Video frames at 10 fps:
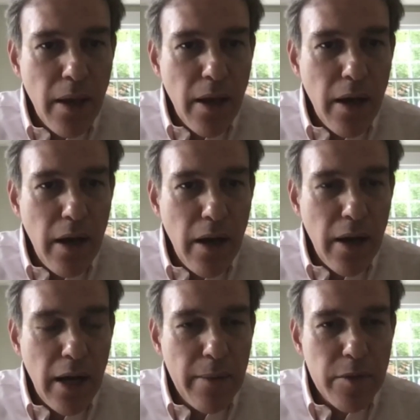
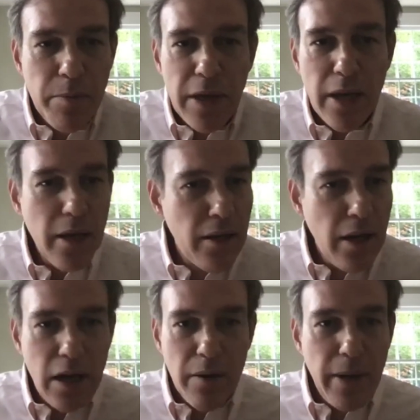And I'm speaking
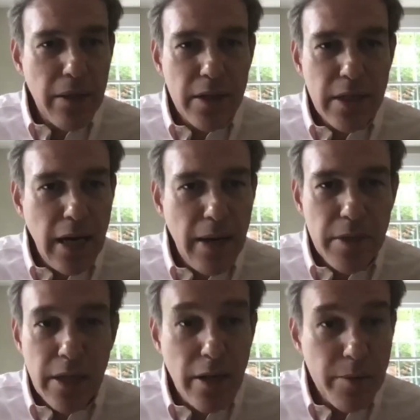not about the
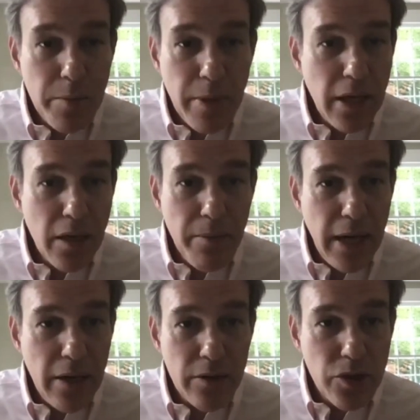Times here, I'm speaking
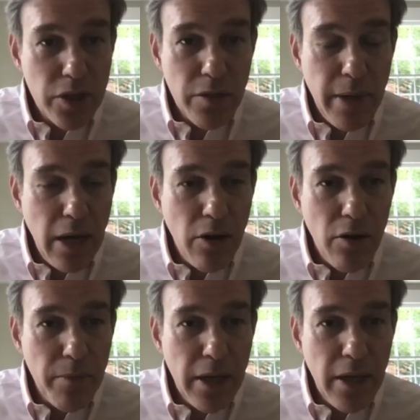about just about
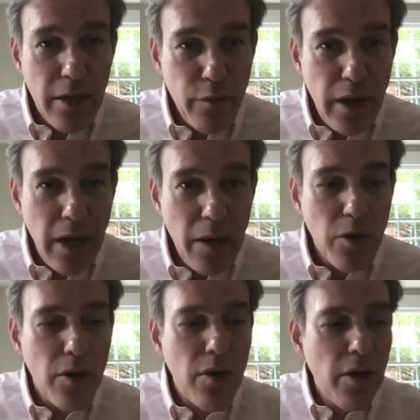all media. If I
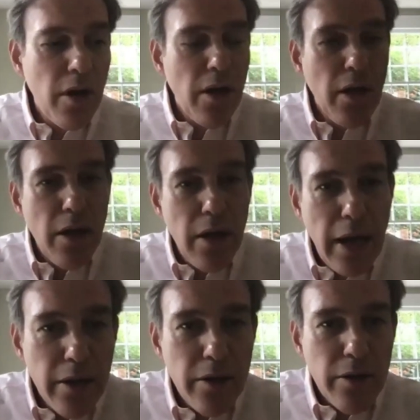were
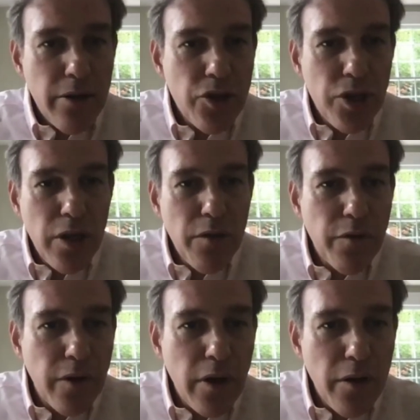
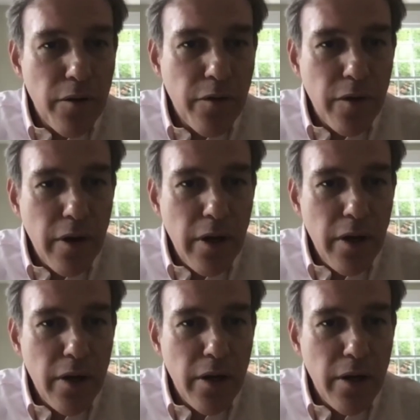editor-in-chief of
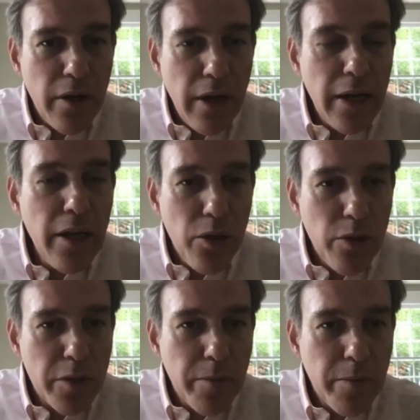any
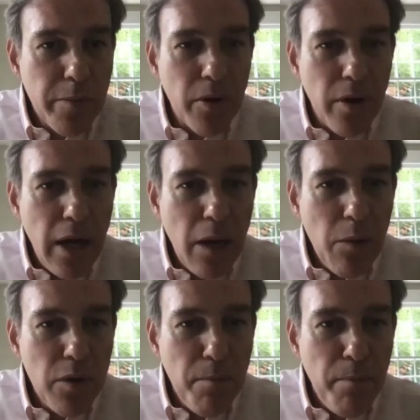newspaper, I
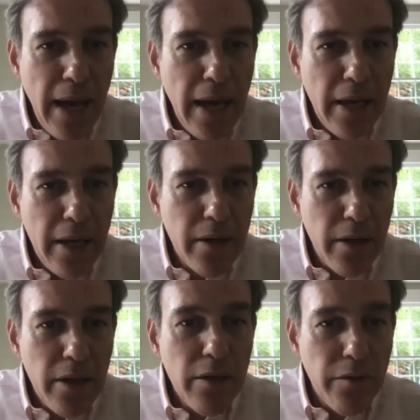would ban
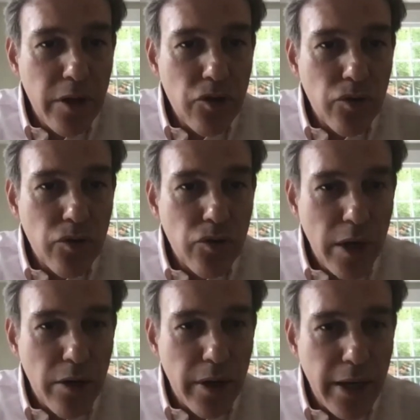individual
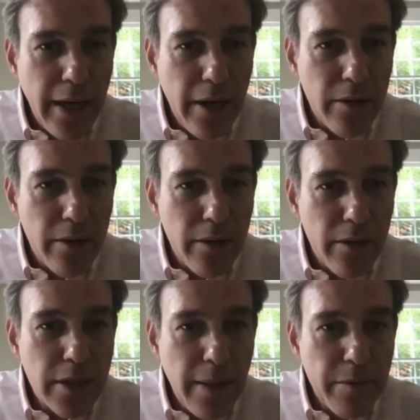Twitter accounts,
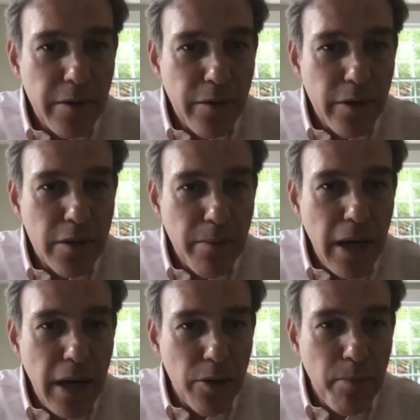except if it's
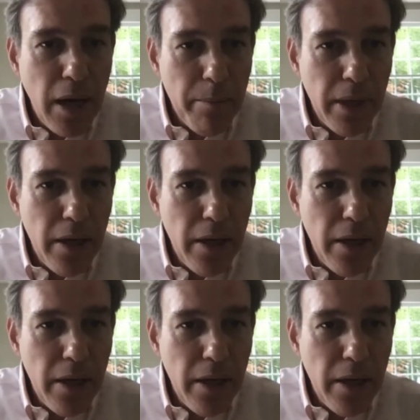about your puppy.